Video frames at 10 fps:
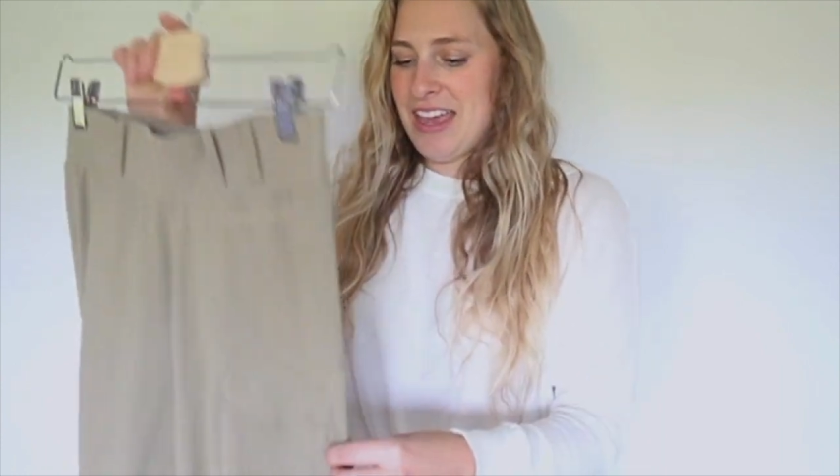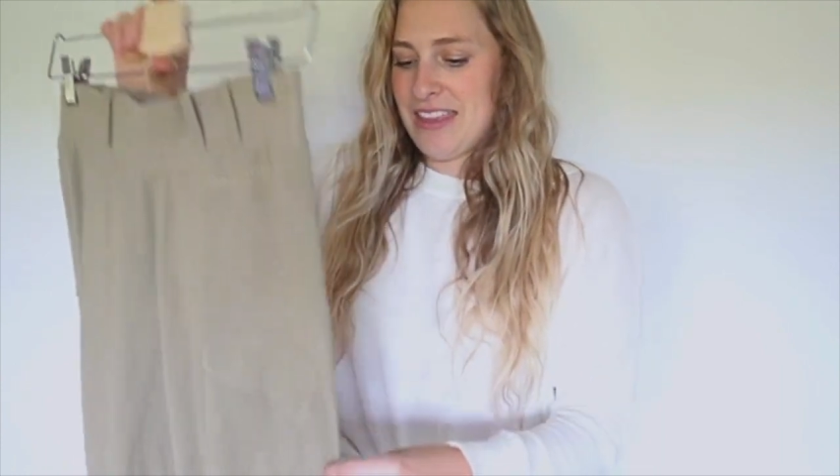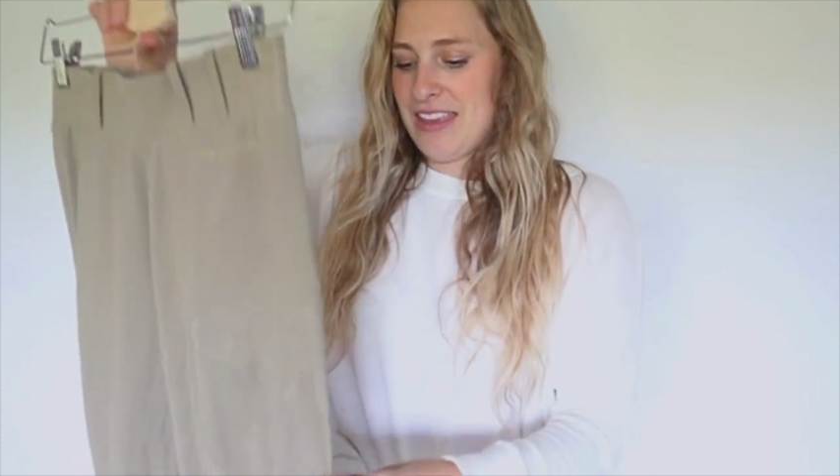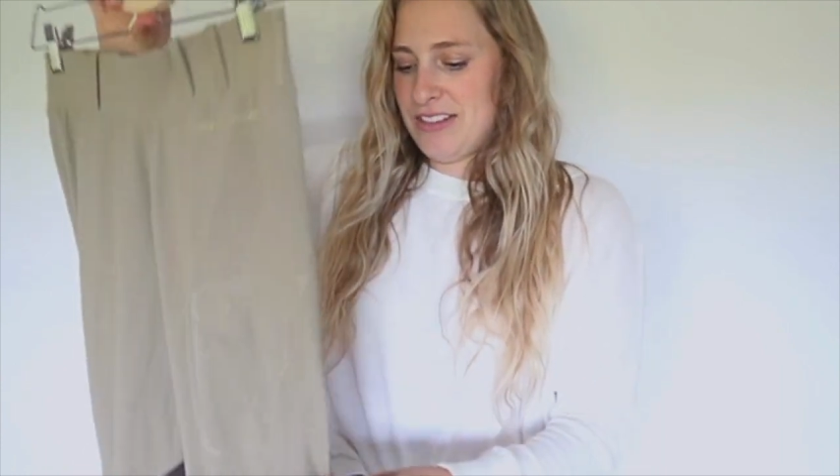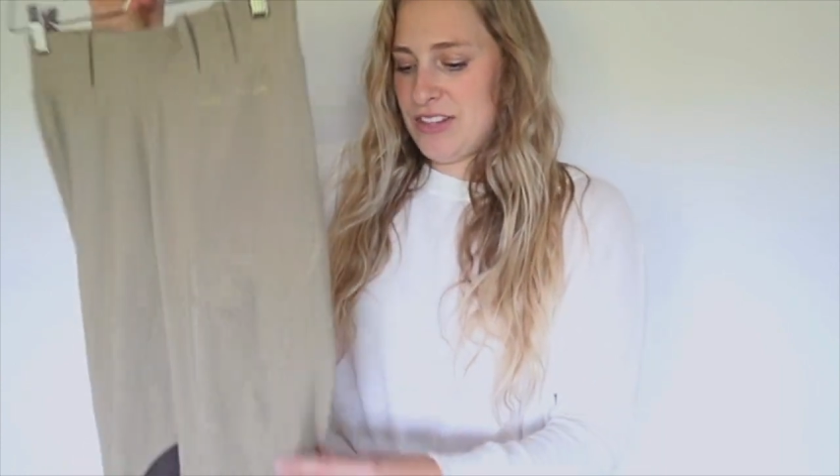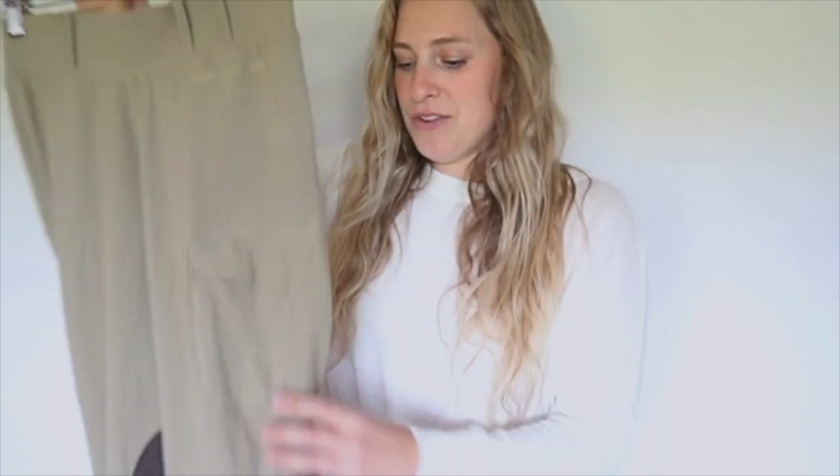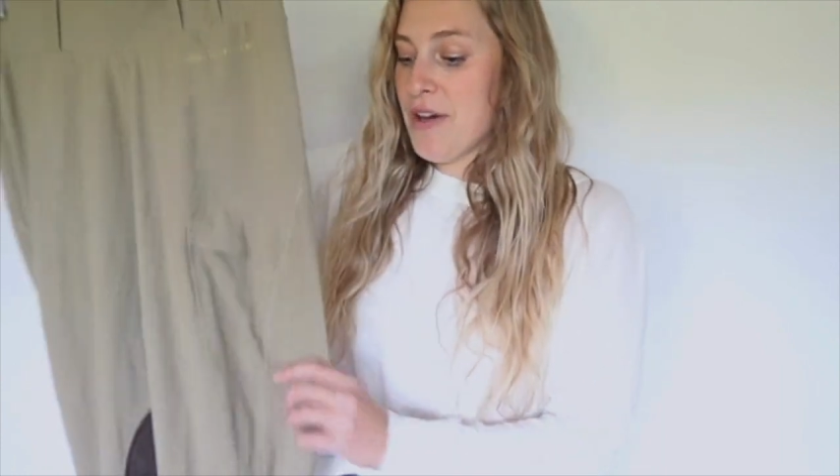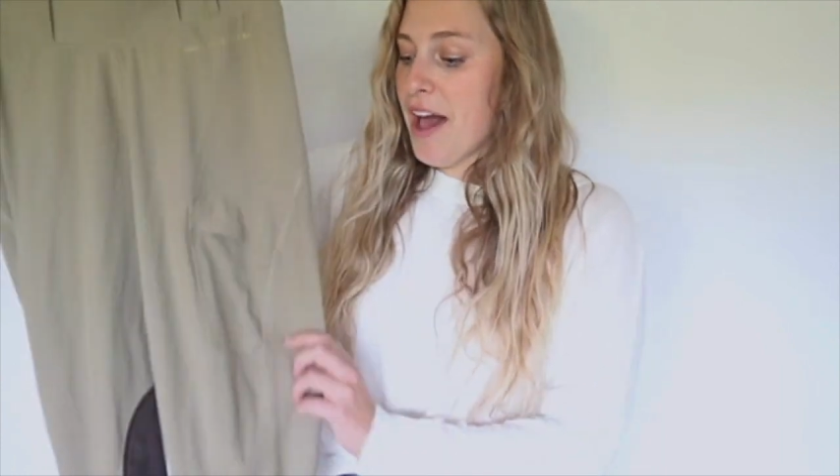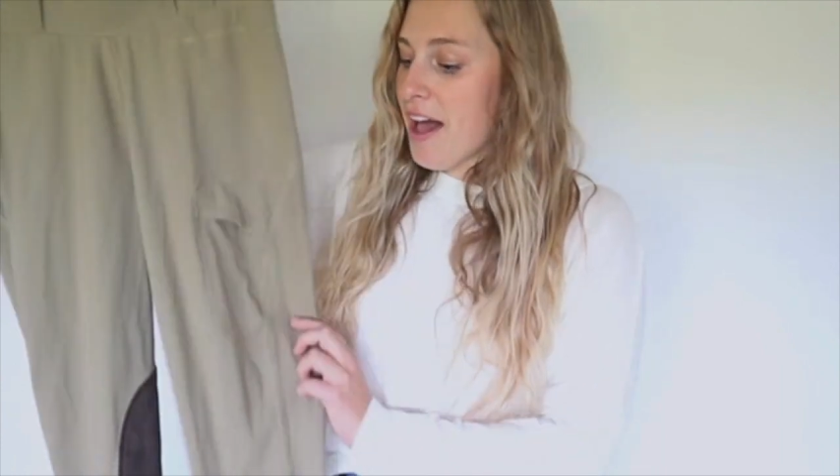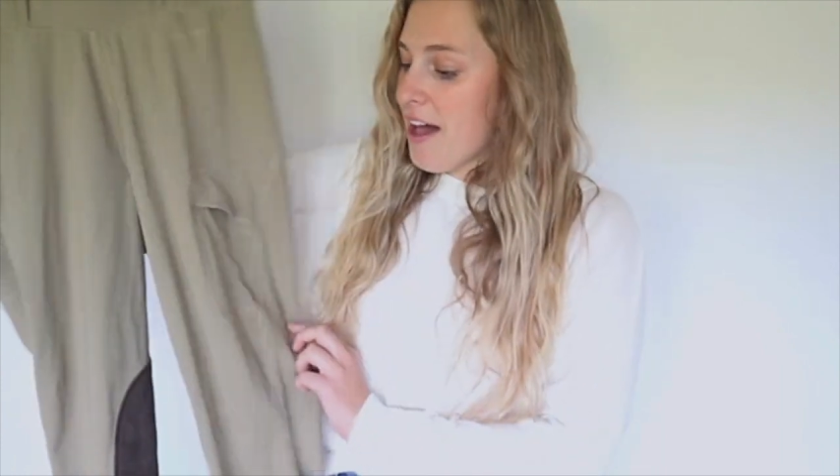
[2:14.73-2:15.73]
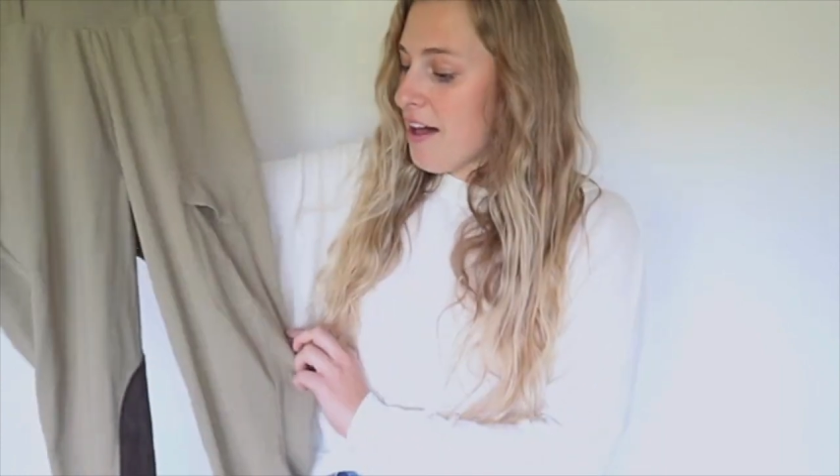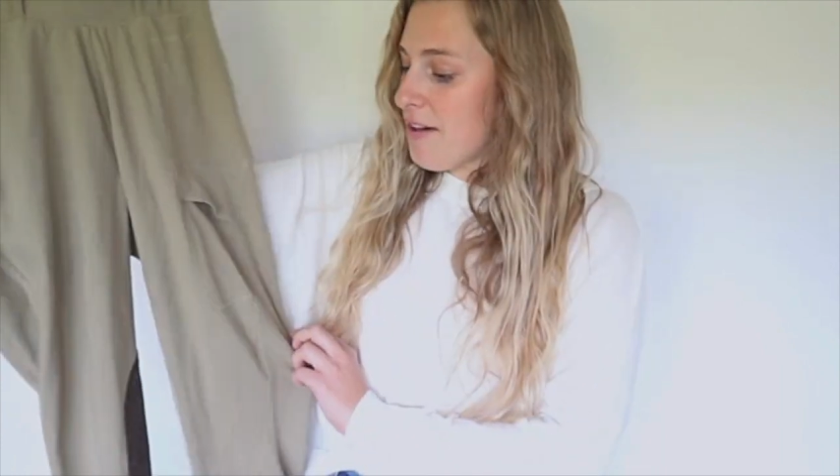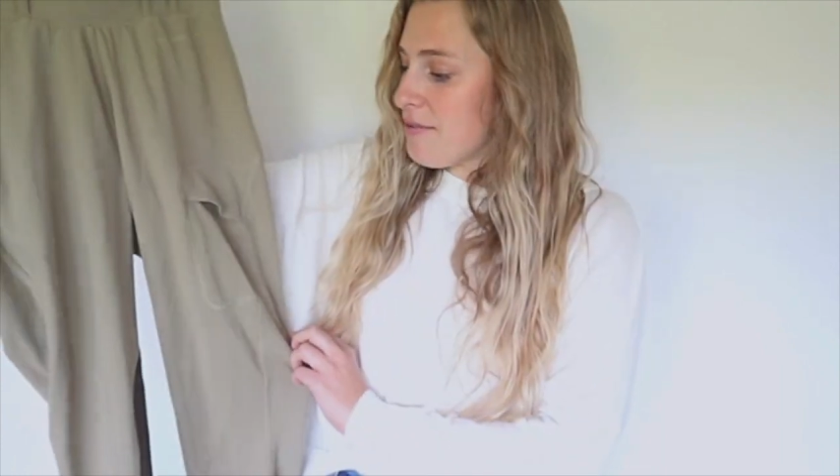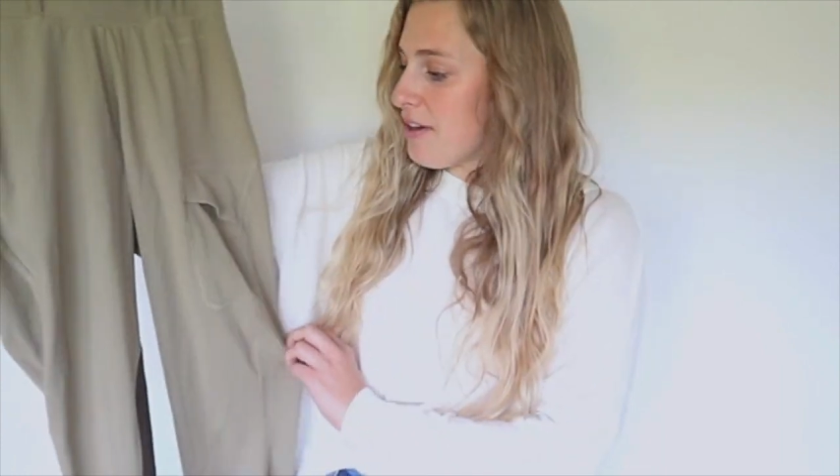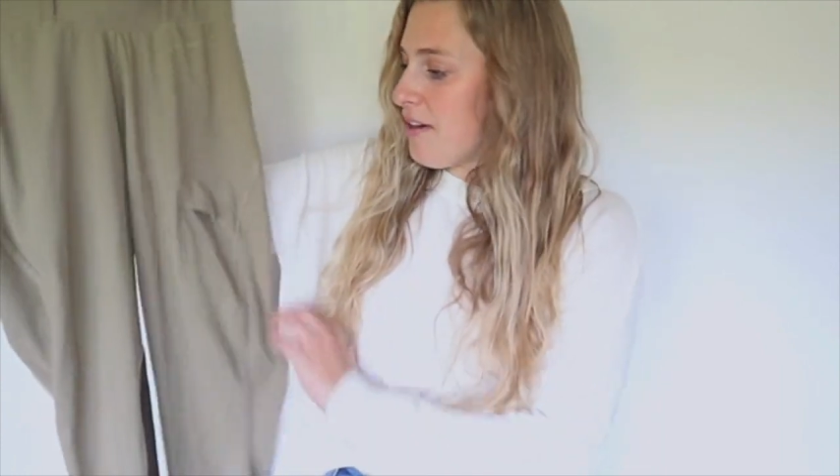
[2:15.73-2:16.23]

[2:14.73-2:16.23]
They do have